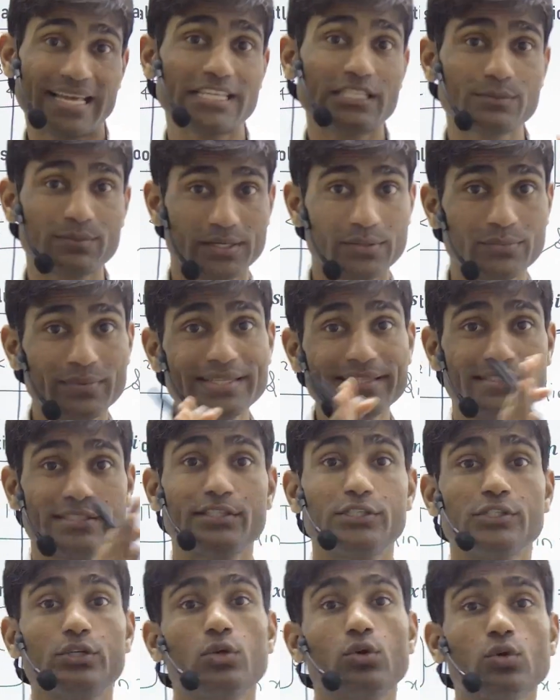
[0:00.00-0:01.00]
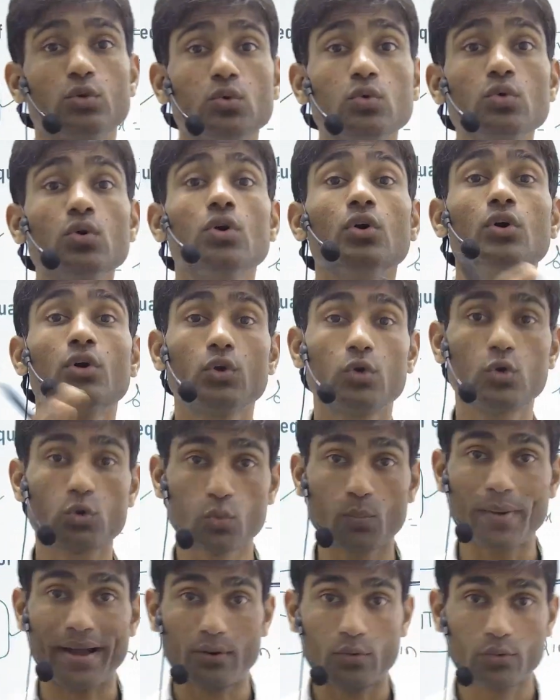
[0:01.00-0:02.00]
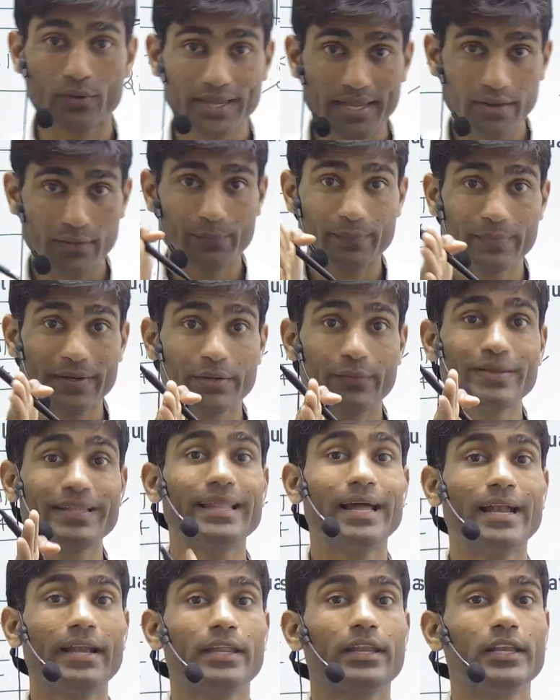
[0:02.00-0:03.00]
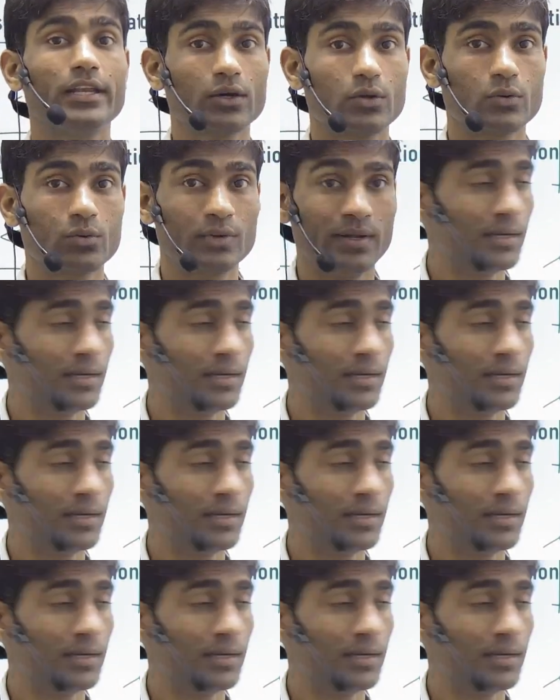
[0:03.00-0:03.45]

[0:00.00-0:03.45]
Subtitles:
between 0 to 2 pi. Okay, between that interval.